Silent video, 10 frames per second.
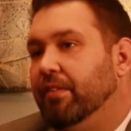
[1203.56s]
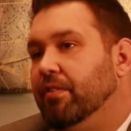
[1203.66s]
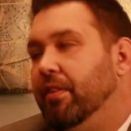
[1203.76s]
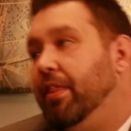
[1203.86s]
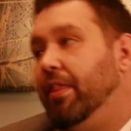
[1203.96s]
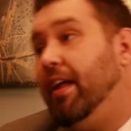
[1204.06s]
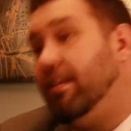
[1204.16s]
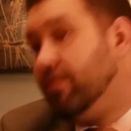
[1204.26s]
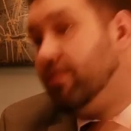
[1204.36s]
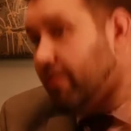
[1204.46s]

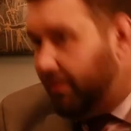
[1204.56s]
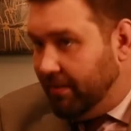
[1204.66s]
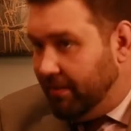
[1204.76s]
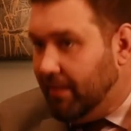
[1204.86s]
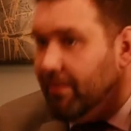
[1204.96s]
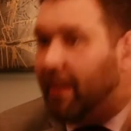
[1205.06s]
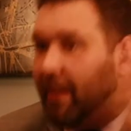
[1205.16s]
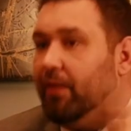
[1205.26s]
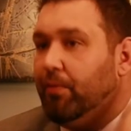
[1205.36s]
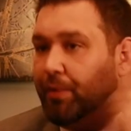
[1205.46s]
then started seeing the
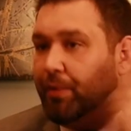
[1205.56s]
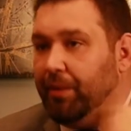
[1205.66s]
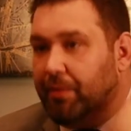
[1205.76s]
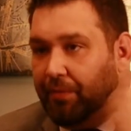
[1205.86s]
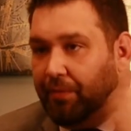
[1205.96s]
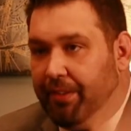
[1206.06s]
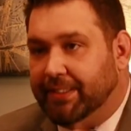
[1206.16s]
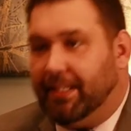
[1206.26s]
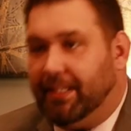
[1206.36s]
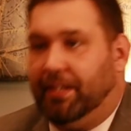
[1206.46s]
value of working with a real
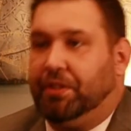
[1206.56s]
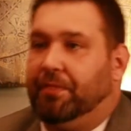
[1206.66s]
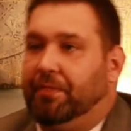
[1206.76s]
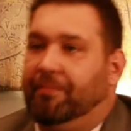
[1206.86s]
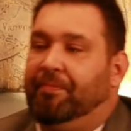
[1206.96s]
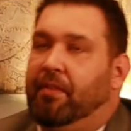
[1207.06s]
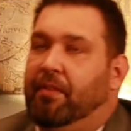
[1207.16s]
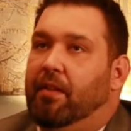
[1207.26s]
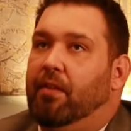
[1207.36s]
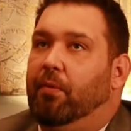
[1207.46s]
estate agent
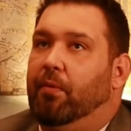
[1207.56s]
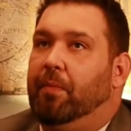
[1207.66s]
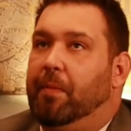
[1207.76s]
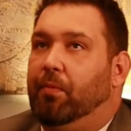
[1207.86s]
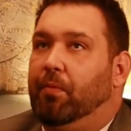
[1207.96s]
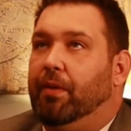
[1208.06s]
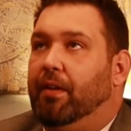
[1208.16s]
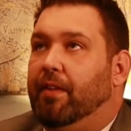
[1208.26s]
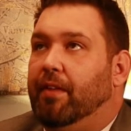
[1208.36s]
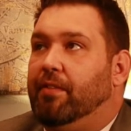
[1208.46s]
when people
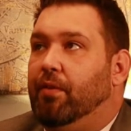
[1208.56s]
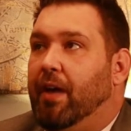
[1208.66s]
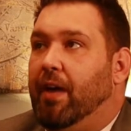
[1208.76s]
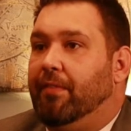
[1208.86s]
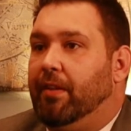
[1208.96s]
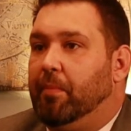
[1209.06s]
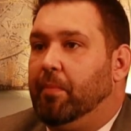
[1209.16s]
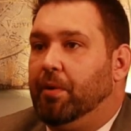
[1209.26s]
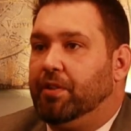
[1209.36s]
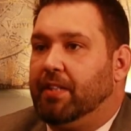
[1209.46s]
realize the gravity of the
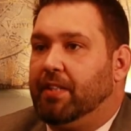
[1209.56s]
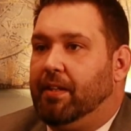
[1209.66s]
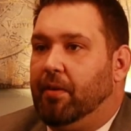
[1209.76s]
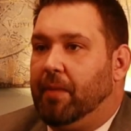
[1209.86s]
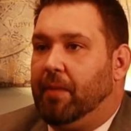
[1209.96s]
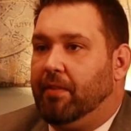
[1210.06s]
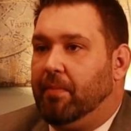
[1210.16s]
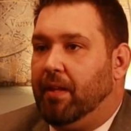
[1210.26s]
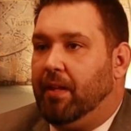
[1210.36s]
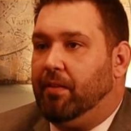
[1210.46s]
purchase that they're about to
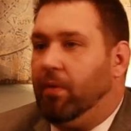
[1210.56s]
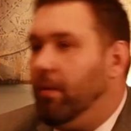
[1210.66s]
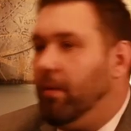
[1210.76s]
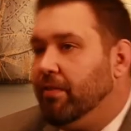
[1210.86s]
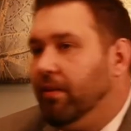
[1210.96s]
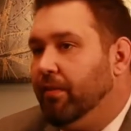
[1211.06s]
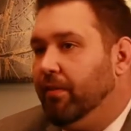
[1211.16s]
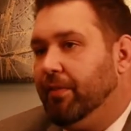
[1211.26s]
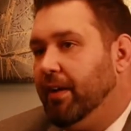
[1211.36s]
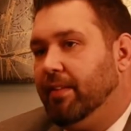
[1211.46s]
make, they're always going to look
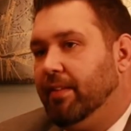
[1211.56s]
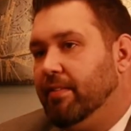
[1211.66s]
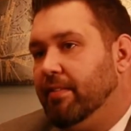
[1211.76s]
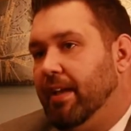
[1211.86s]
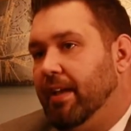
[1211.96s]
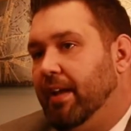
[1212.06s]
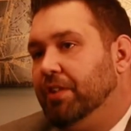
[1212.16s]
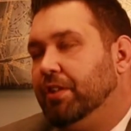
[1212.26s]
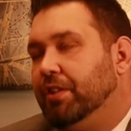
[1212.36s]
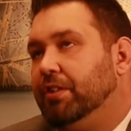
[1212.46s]
for guidance. And I
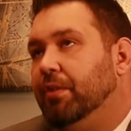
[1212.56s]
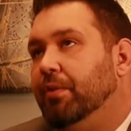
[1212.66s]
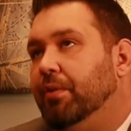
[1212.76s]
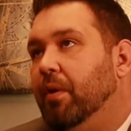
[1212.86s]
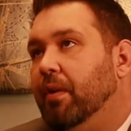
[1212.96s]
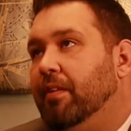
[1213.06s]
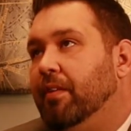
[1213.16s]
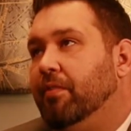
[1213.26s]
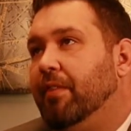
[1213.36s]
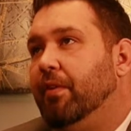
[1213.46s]
just don't know that
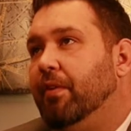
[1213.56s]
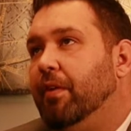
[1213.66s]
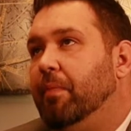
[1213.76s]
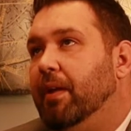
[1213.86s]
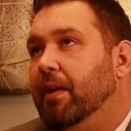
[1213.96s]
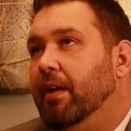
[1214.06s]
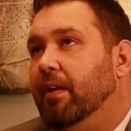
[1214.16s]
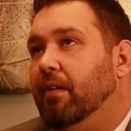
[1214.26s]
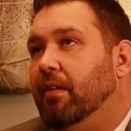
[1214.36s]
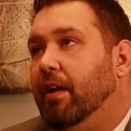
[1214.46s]
there's ever going to be
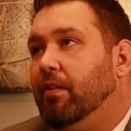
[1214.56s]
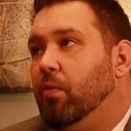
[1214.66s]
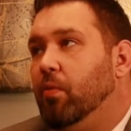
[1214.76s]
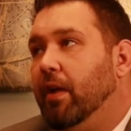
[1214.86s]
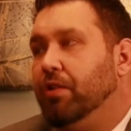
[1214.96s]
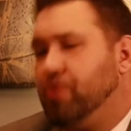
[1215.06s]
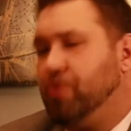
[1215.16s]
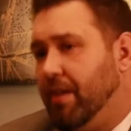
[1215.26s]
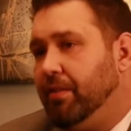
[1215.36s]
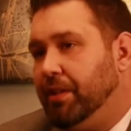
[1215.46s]
like the way of the
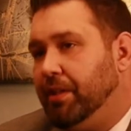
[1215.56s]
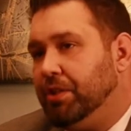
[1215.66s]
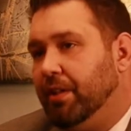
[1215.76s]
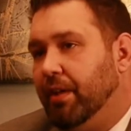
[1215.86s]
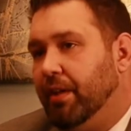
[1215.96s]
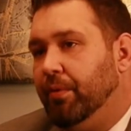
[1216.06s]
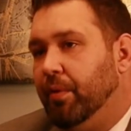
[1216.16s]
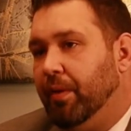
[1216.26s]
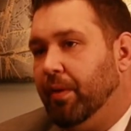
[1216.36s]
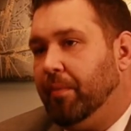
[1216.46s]
travel agent. I don't
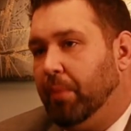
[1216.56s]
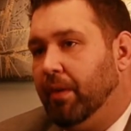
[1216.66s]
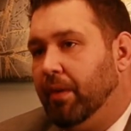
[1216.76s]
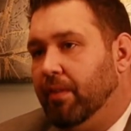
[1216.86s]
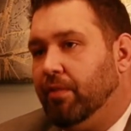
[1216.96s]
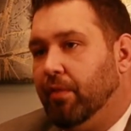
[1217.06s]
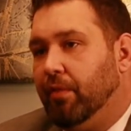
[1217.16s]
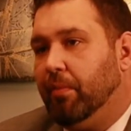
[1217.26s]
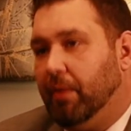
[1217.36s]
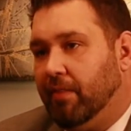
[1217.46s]
know that a button is going to
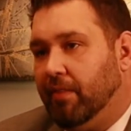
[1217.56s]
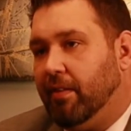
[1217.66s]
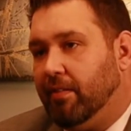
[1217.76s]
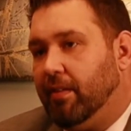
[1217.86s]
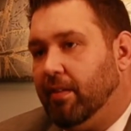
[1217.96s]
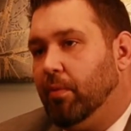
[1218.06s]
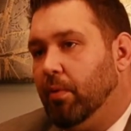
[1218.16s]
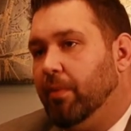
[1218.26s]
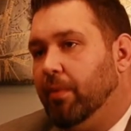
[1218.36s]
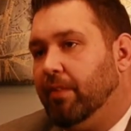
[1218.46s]
replace yeah. us. I think we're
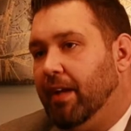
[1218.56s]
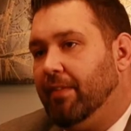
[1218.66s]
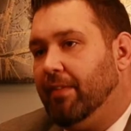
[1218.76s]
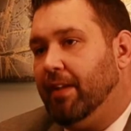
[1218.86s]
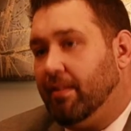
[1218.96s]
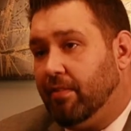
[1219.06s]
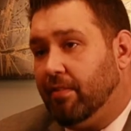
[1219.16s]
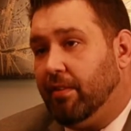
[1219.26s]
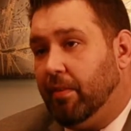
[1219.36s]
always going to have a necessary